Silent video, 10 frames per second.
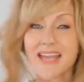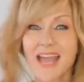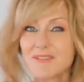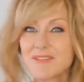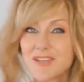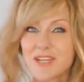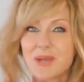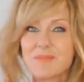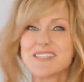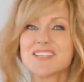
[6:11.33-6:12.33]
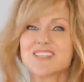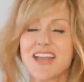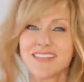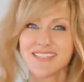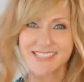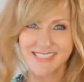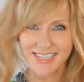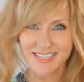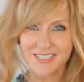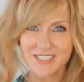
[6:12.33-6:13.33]
have a video message and then
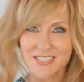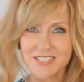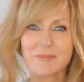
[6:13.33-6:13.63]
send it to